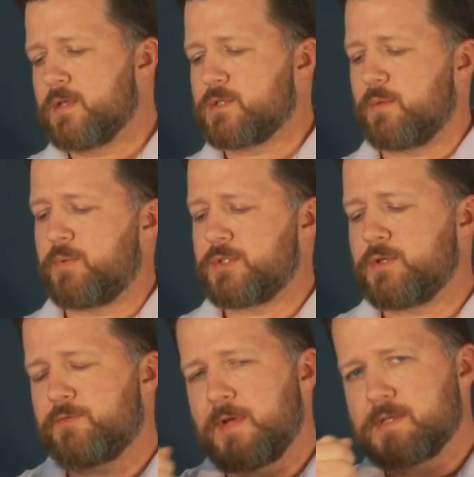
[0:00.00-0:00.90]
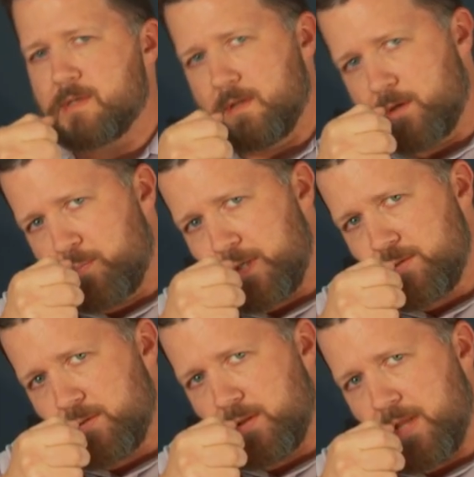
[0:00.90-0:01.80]
So put your face a little bit
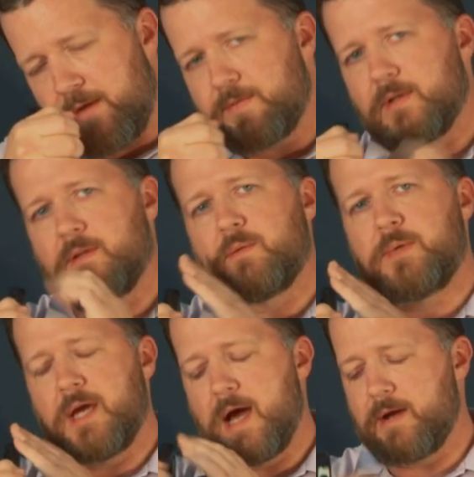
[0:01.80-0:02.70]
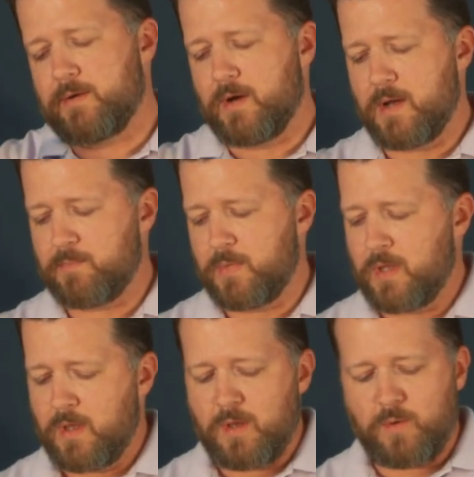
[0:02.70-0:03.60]
to the left and a little bit higher up,
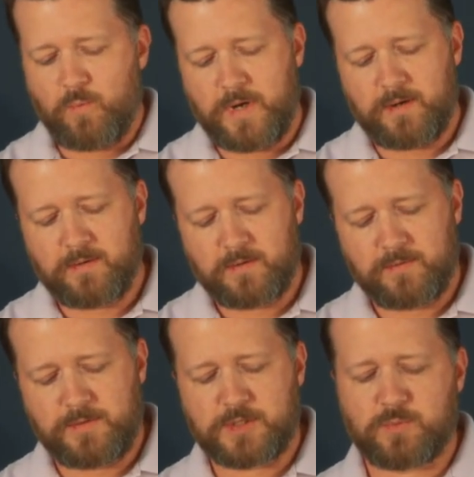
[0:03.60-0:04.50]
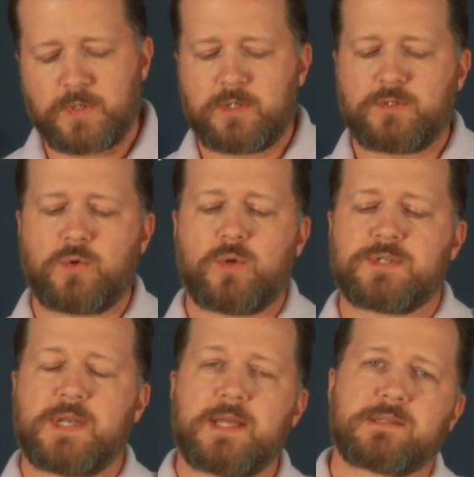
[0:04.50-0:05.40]
where this one
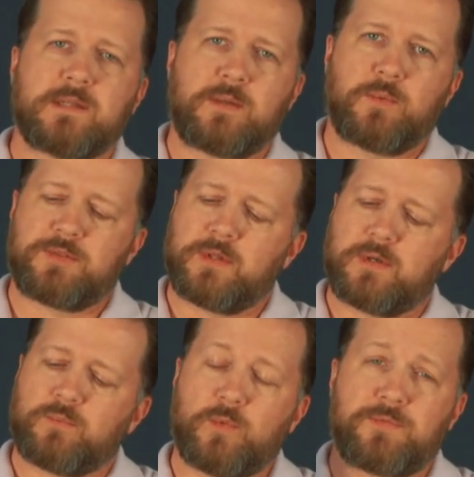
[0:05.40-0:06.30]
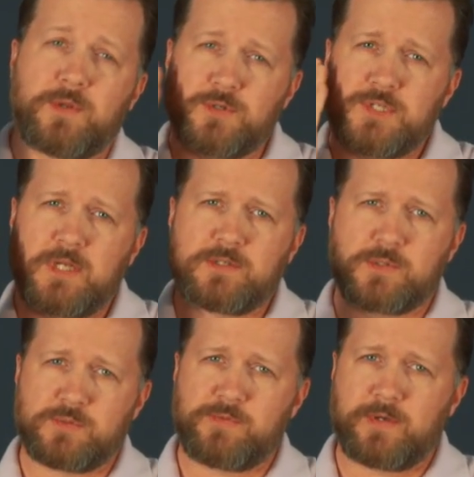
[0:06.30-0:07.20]
contours nicely with your cheek,
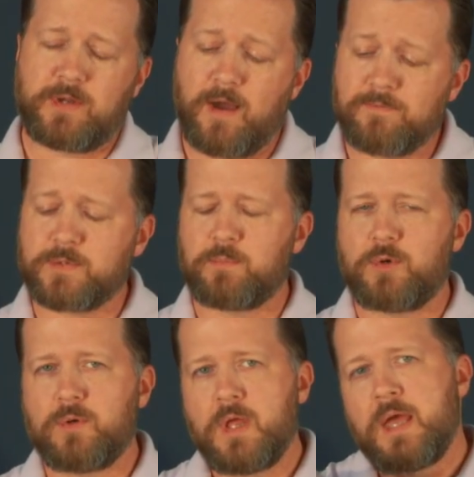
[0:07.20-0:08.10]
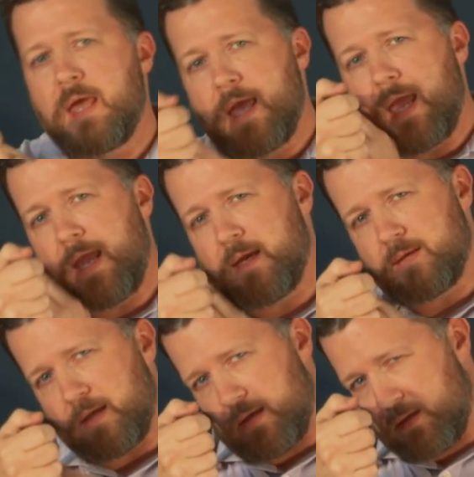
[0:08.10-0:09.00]
so it's very comfortable,
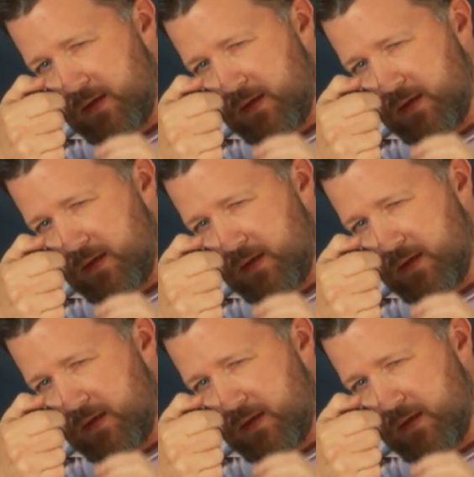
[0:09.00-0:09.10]
and it